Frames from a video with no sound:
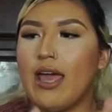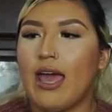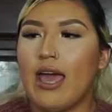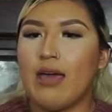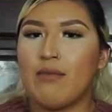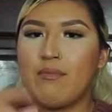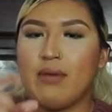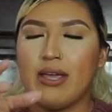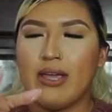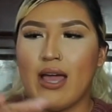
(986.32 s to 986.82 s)

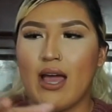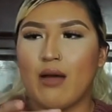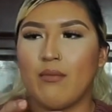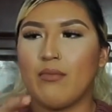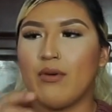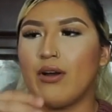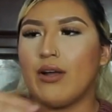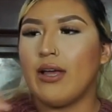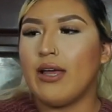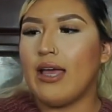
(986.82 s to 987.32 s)
and my
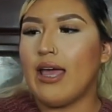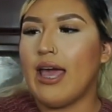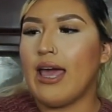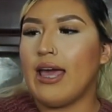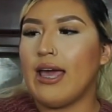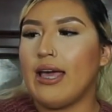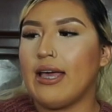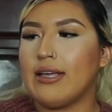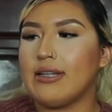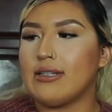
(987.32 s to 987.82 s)
camera,
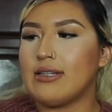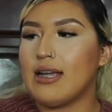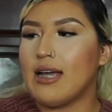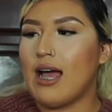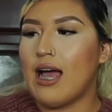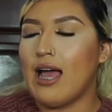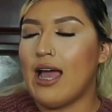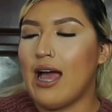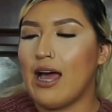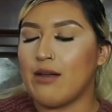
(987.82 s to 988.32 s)
and
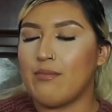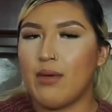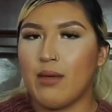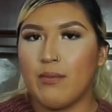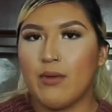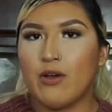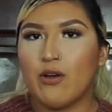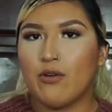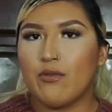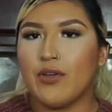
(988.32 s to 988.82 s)
I had my
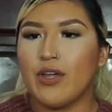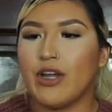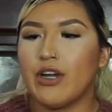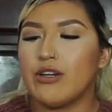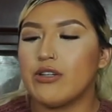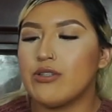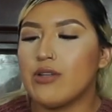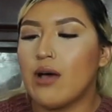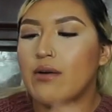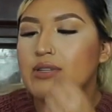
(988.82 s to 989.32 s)
mirror over here.
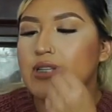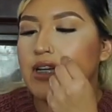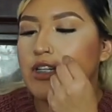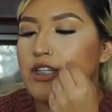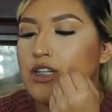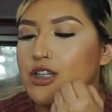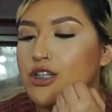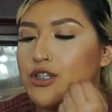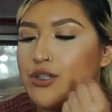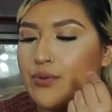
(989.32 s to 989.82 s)
So I was
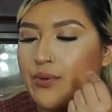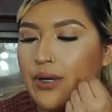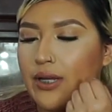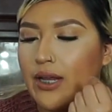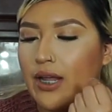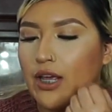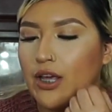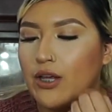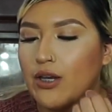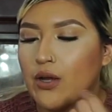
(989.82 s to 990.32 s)
actually doing
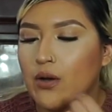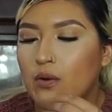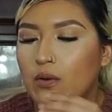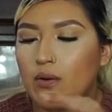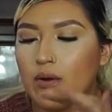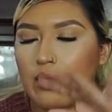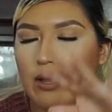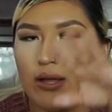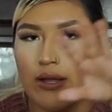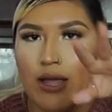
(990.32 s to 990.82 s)
it, you know,
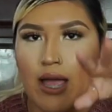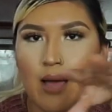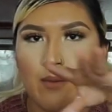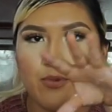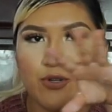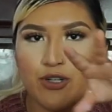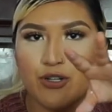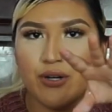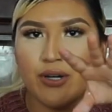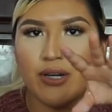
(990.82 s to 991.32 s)

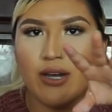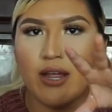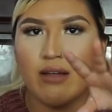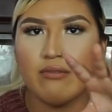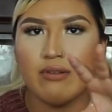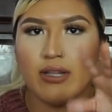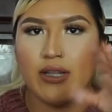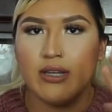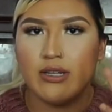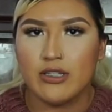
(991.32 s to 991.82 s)
capturing
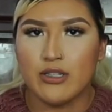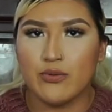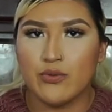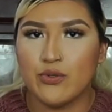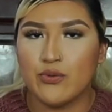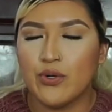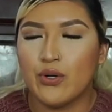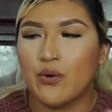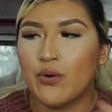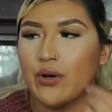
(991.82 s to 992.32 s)
everything because it
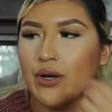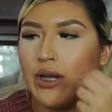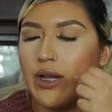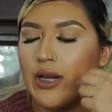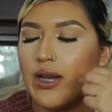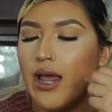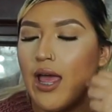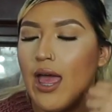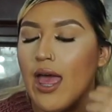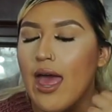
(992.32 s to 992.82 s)
was recording.
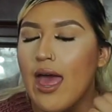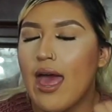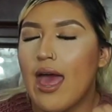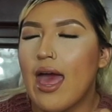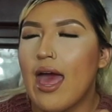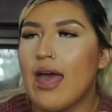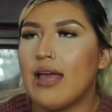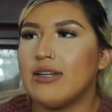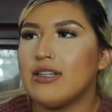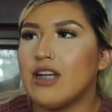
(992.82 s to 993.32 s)

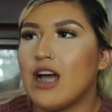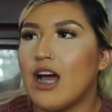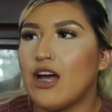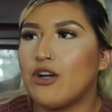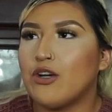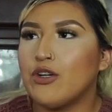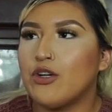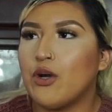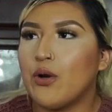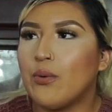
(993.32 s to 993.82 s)
And
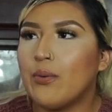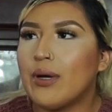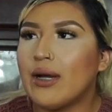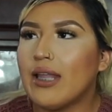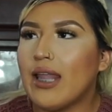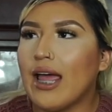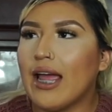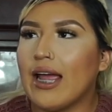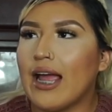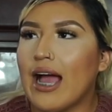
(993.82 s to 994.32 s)
out of nowhere,
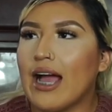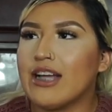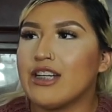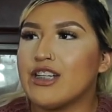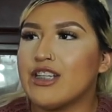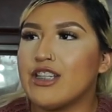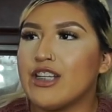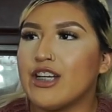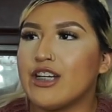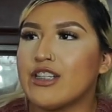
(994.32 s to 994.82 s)
like, I
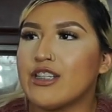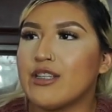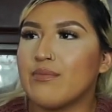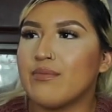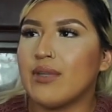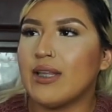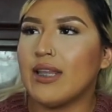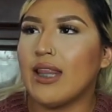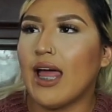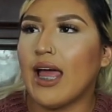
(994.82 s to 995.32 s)
just hear
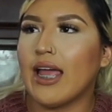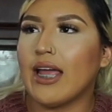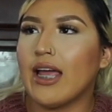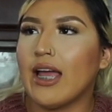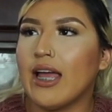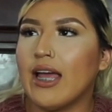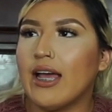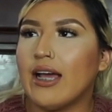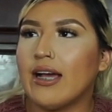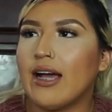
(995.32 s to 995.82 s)
something like,
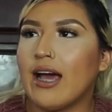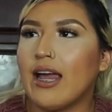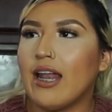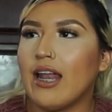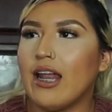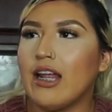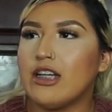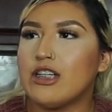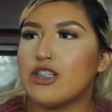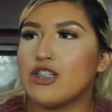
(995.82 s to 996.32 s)

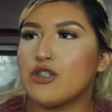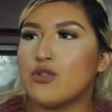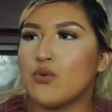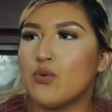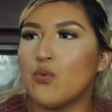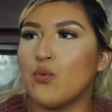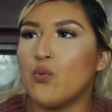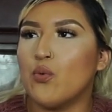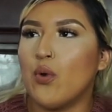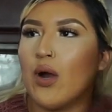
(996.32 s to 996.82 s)
kind of like just
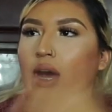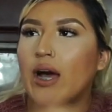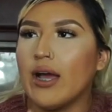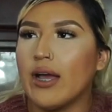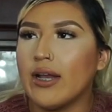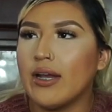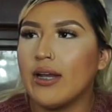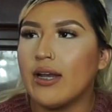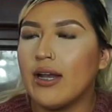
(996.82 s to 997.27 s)
run.